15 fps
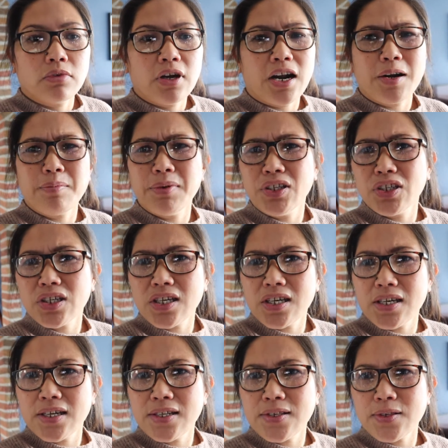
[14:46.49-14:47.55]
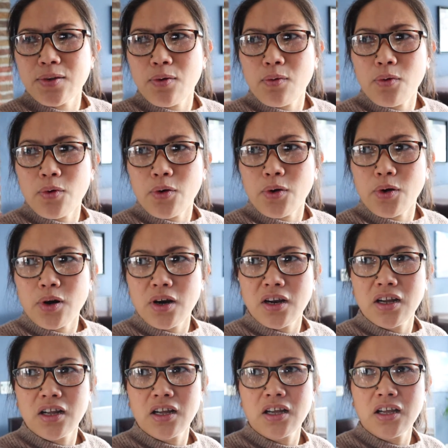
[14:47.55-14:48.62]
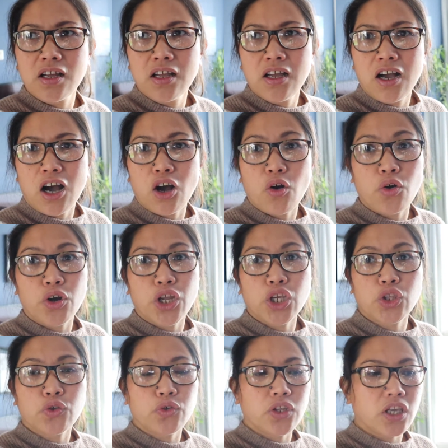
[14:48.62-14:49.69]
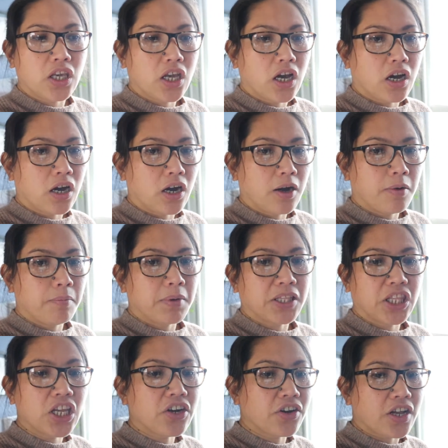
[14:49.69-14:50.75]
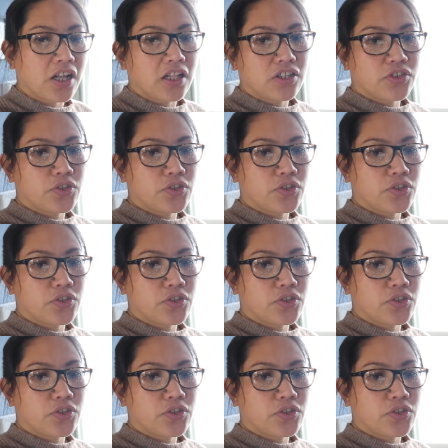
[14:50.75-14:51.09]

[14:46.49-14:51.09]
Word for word: garbages or according to the material.